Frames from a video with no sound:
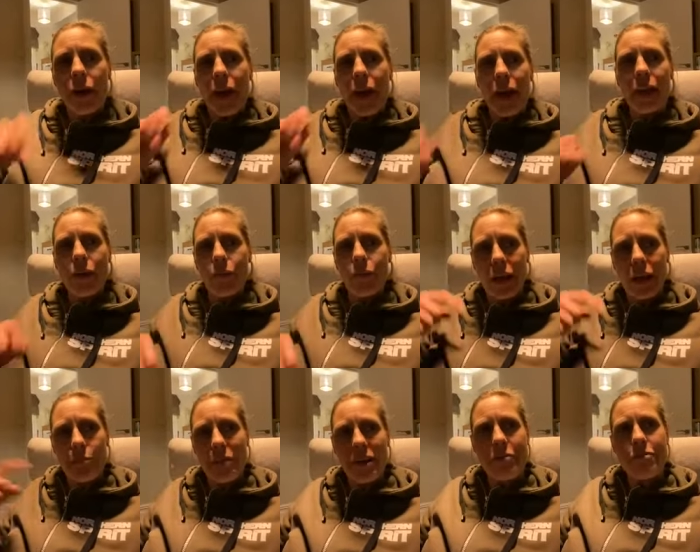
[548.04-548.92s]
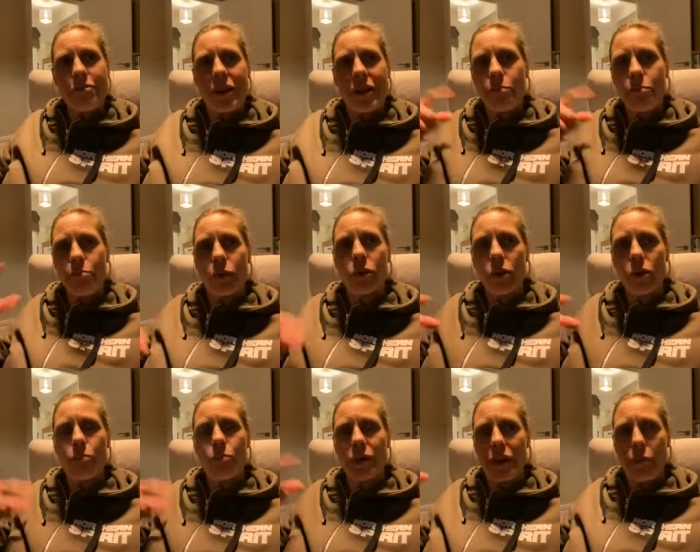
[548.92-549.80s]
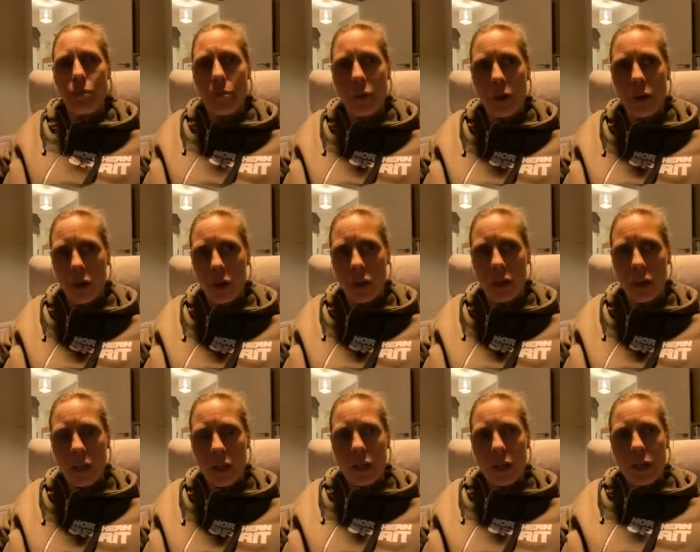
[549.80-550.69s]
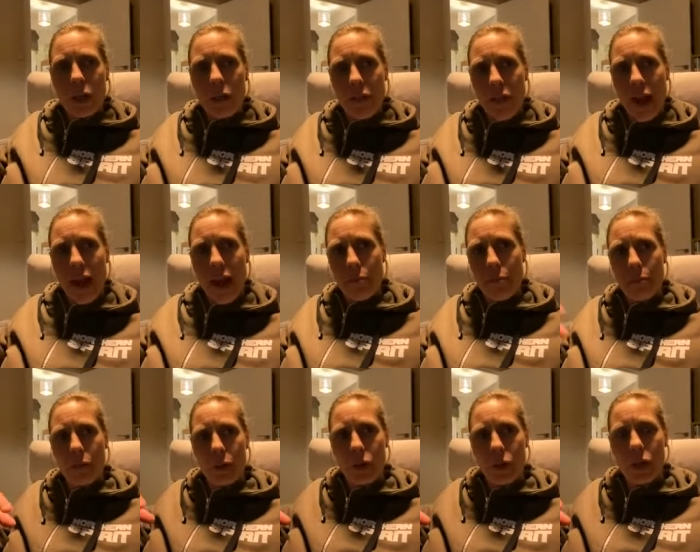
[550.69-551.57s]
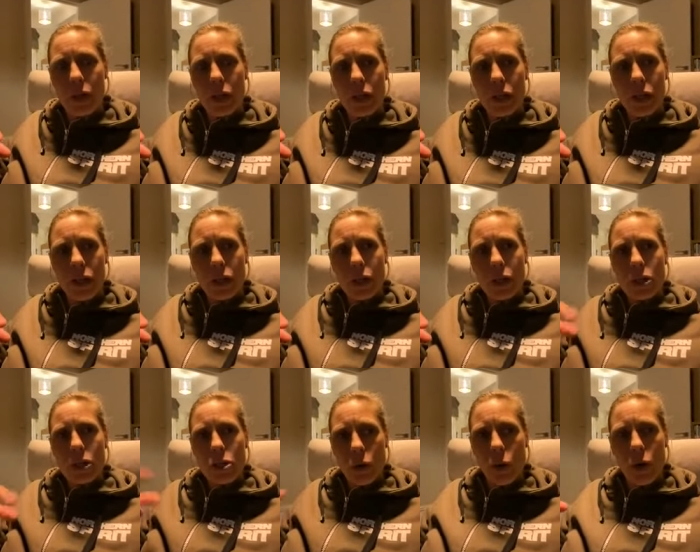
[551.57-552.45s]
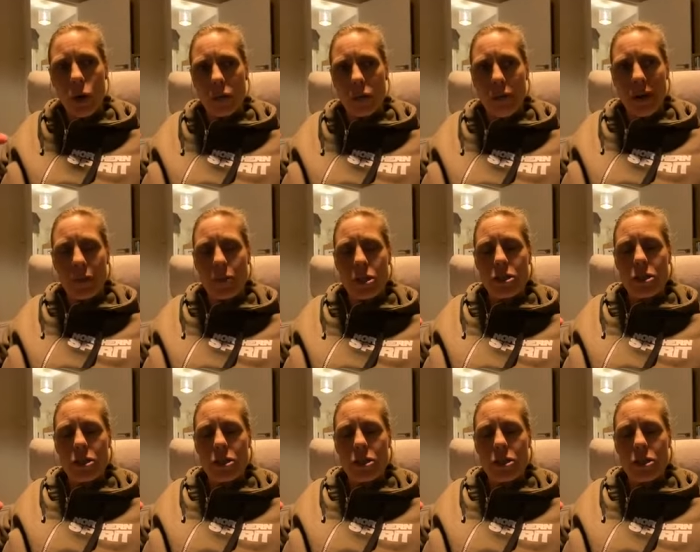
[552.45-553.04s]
Anyway, my friend borrowed me a book. That book talked about was